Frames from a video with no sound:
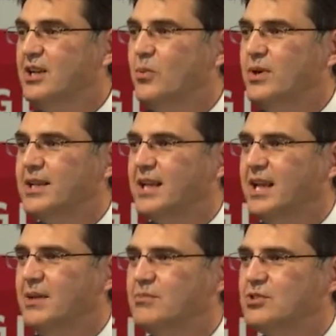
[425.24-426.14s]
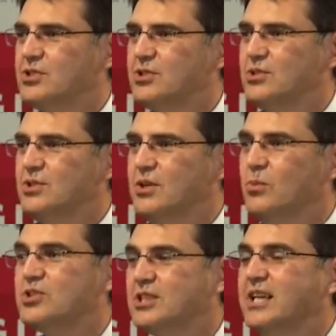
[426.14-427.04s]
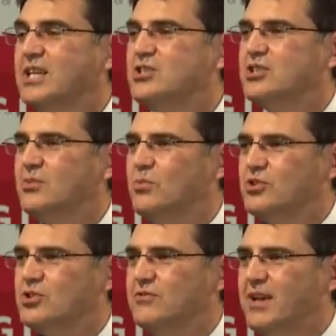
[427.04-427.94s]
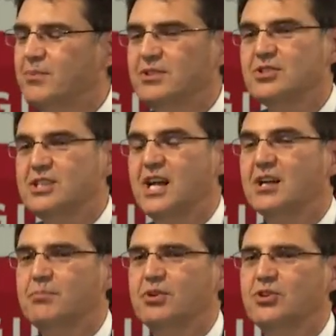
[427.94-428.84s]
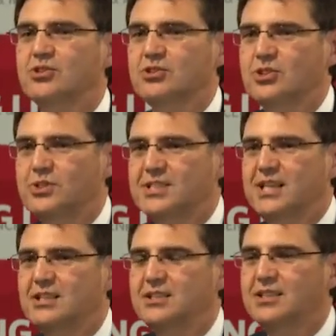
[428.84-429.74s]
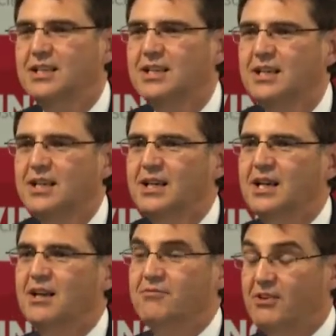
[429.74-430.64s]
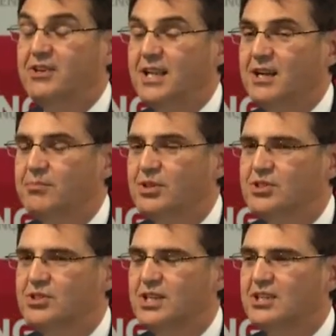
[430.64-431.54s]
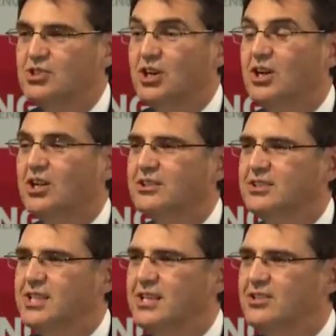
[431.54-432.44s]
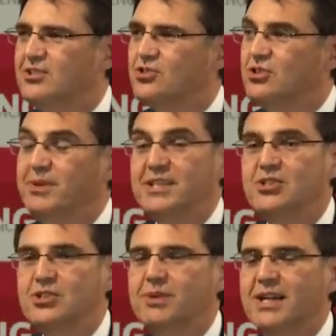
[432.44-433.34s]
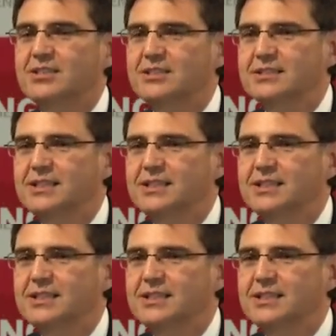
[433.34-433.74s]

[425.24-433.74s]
when it came to, well, it's alleged that what should have happened is the young person who attended, very young person, young child, attended, should have been intubated.